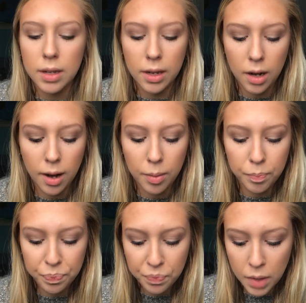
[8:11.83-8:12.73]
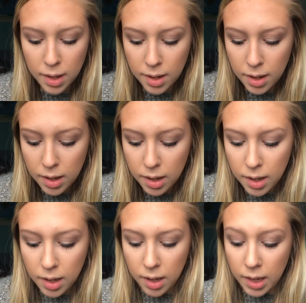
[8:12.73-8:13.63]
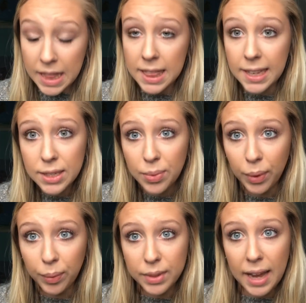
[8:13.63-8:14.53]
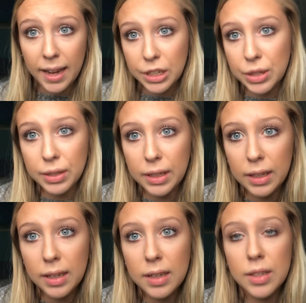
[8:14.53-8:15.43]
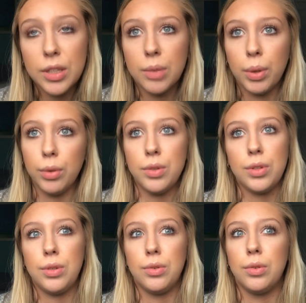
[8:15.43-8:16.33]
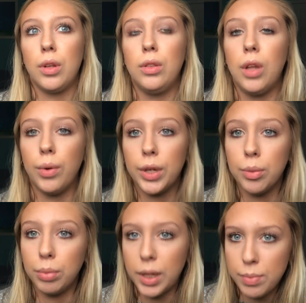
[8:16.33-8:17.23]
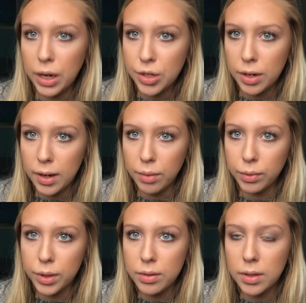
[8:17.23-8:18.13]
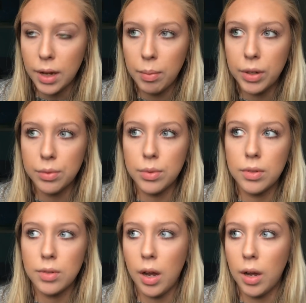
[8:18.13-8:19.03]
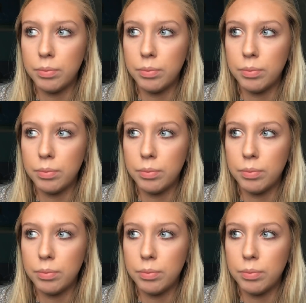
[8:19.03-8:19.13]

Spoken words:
And this one was actually supposed to lower your blood pressure, and reducing nightmares was